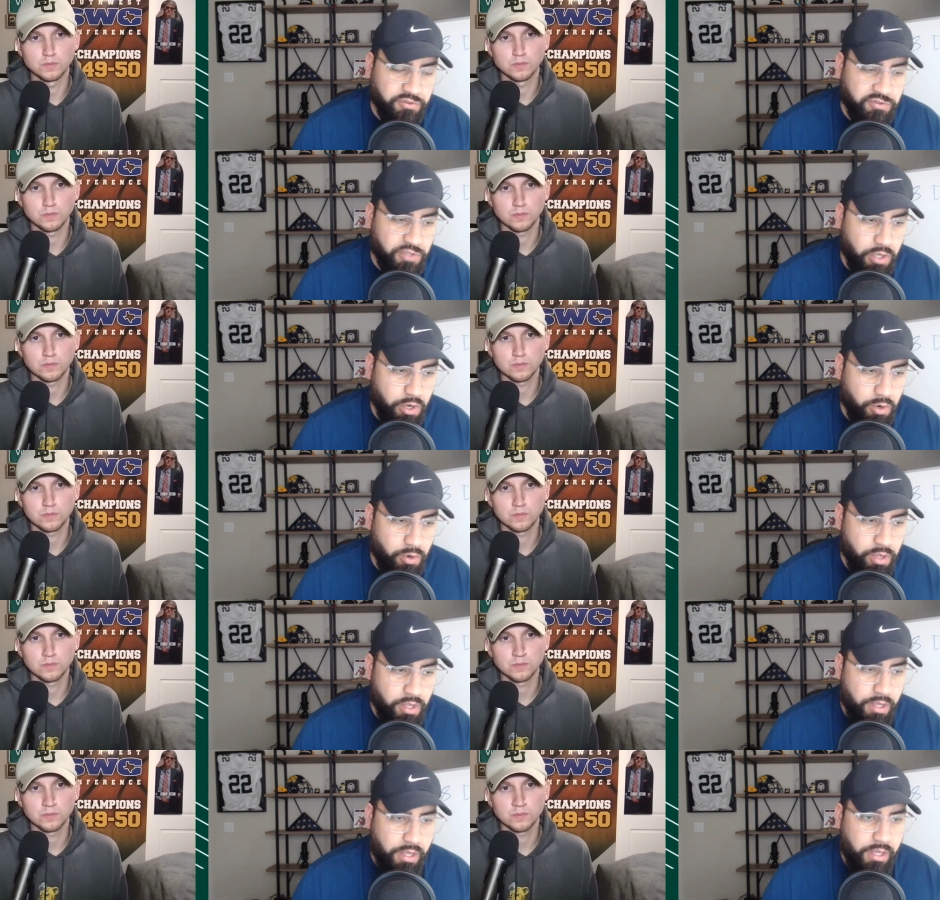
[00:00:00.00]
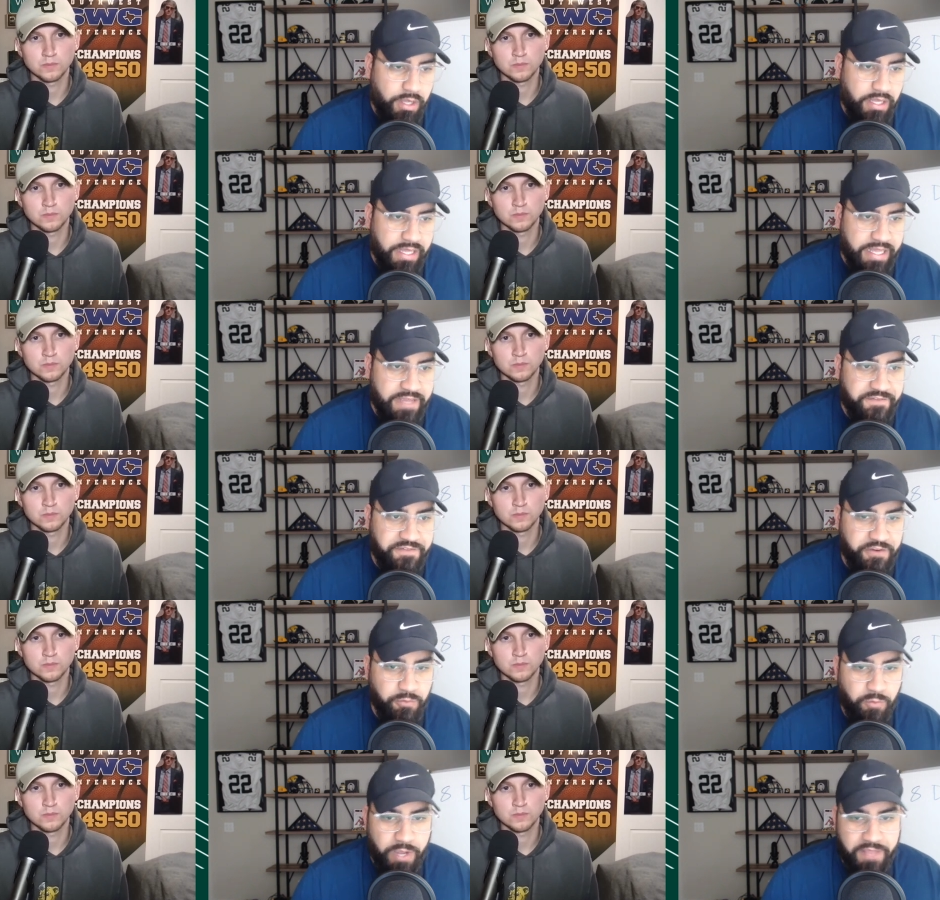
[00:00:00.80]
Speaker 1: So, if
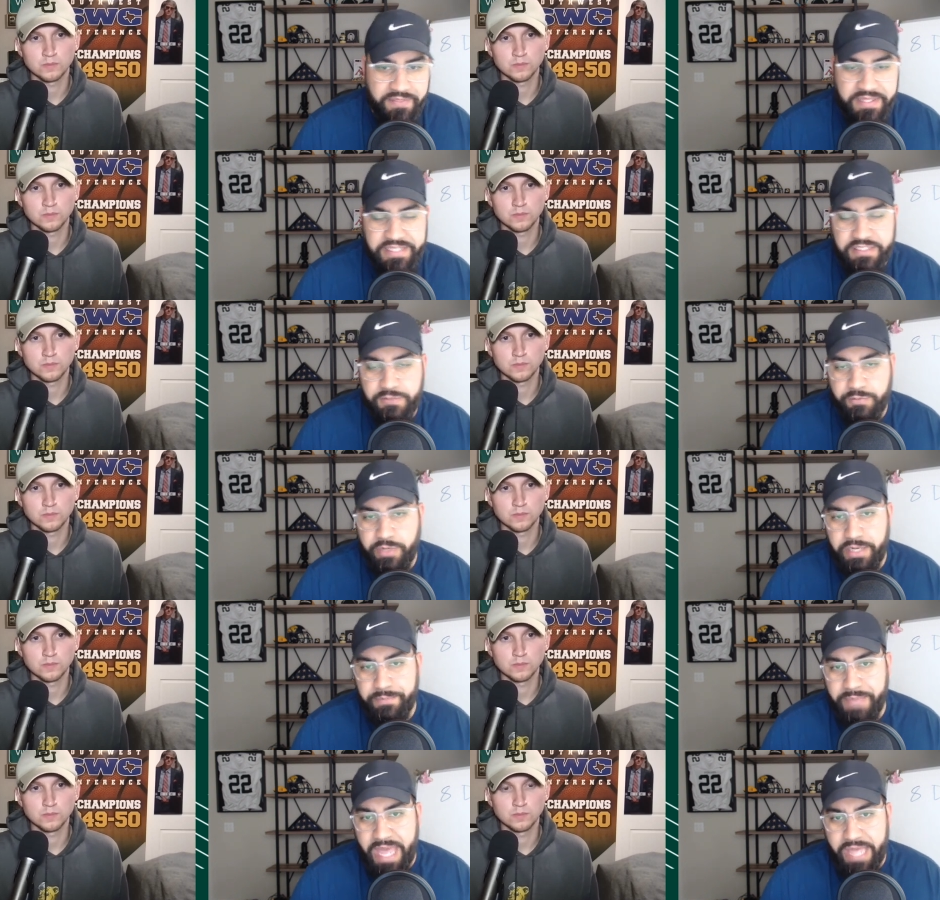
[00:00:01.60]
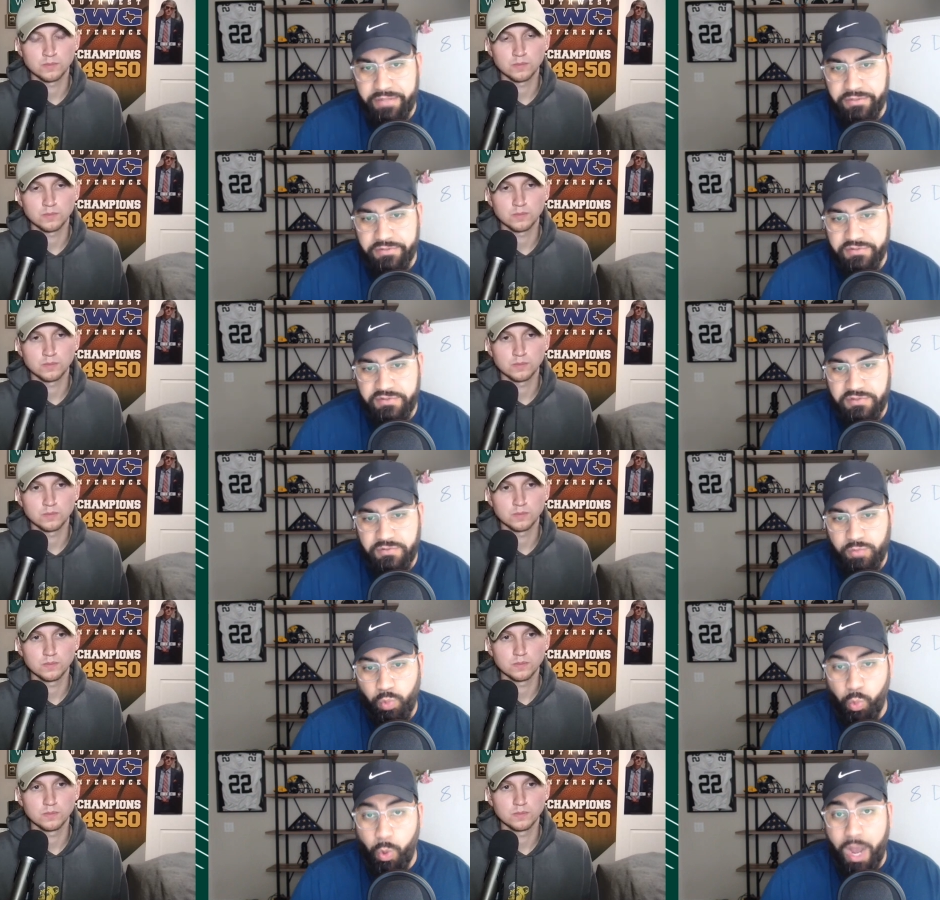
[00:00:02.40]
and when these spring battles
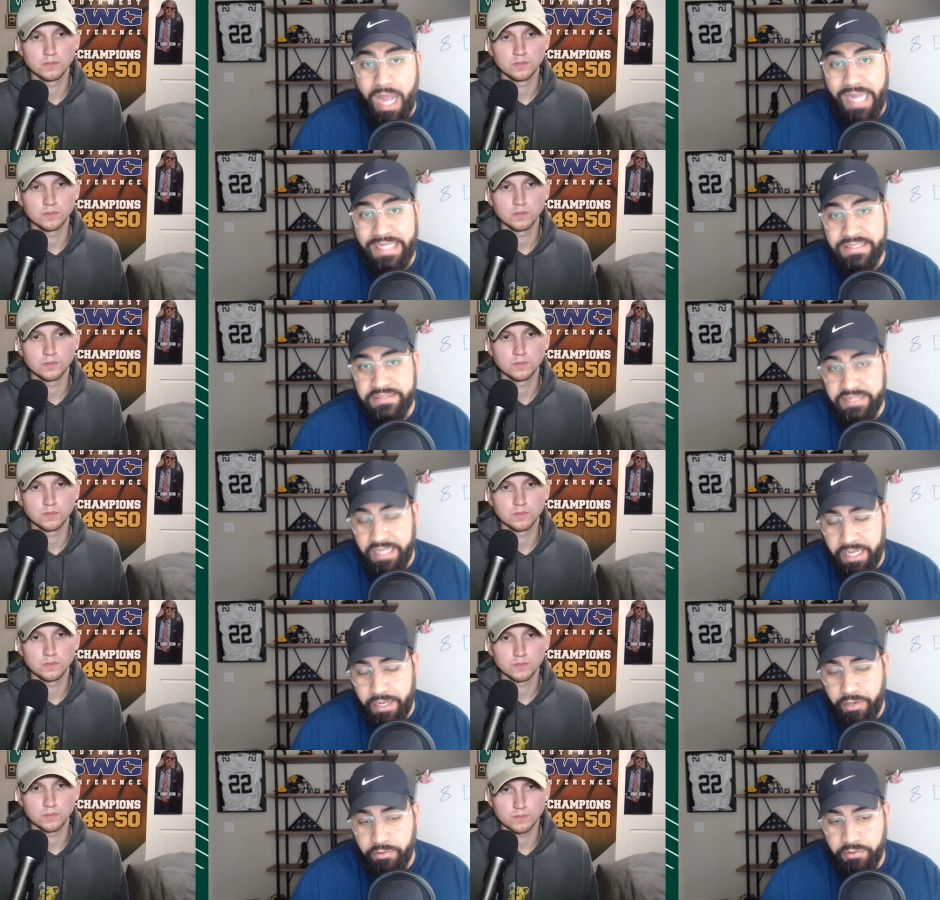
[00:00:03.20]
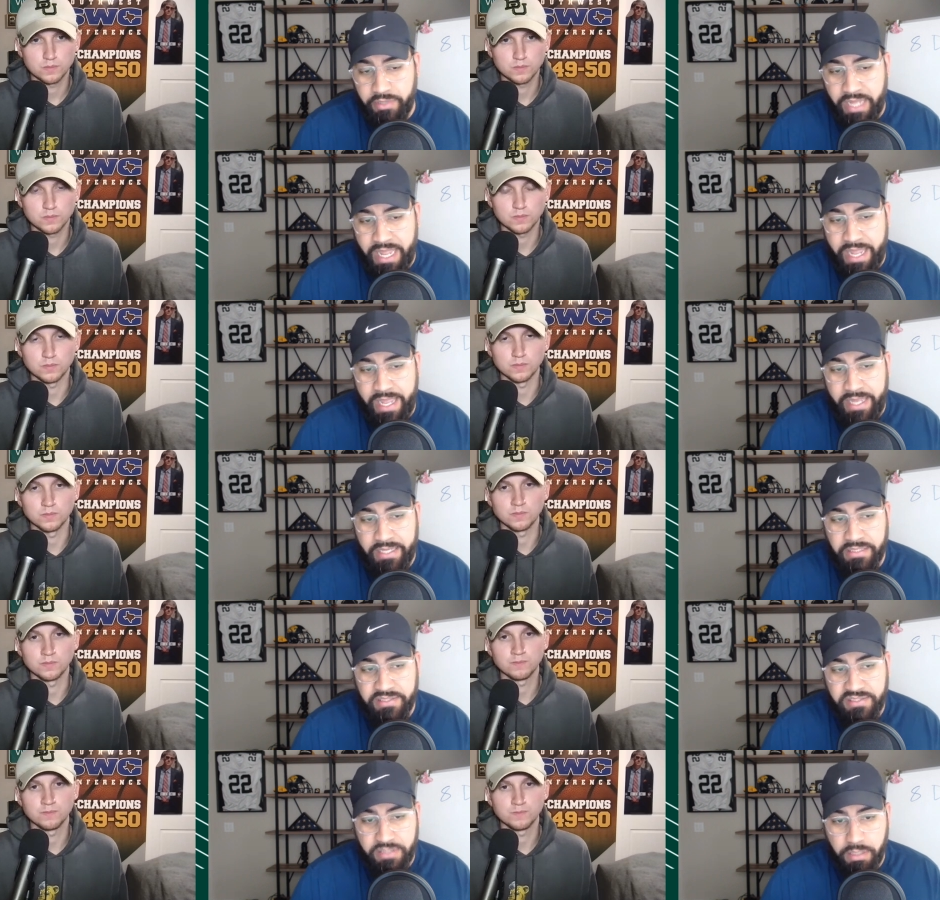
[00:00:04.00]
wind down,
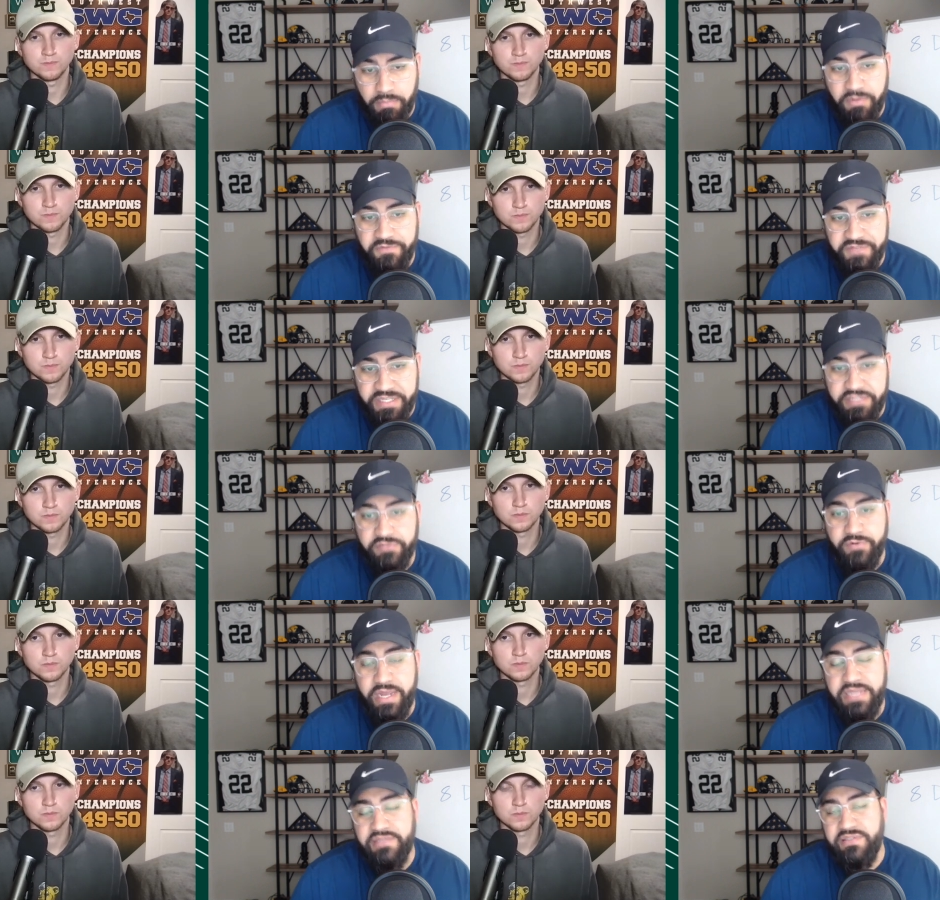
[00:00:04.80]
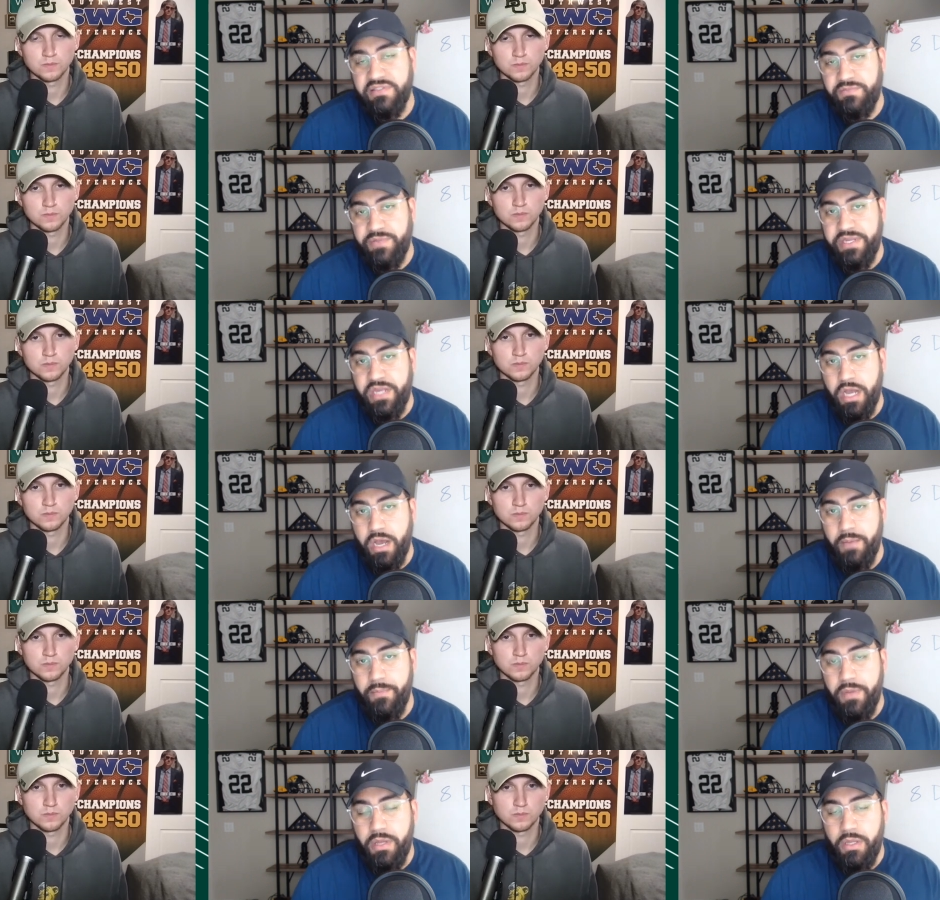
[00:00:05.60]
and some of these races
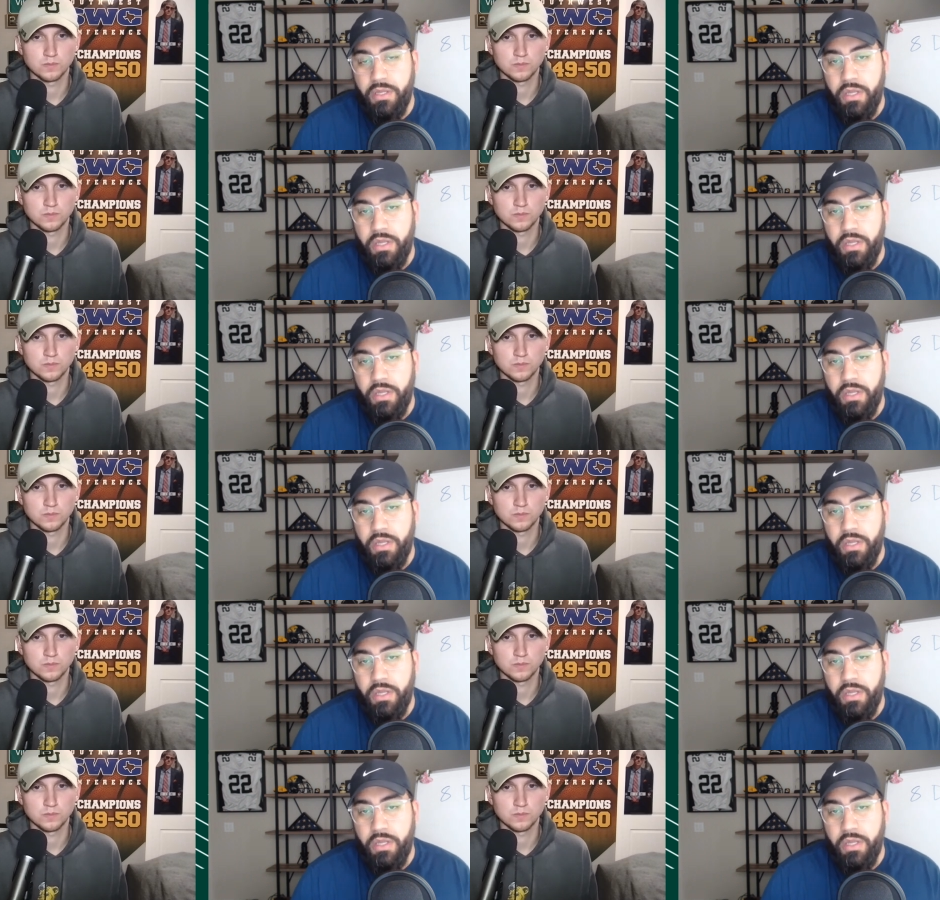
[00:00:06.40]
become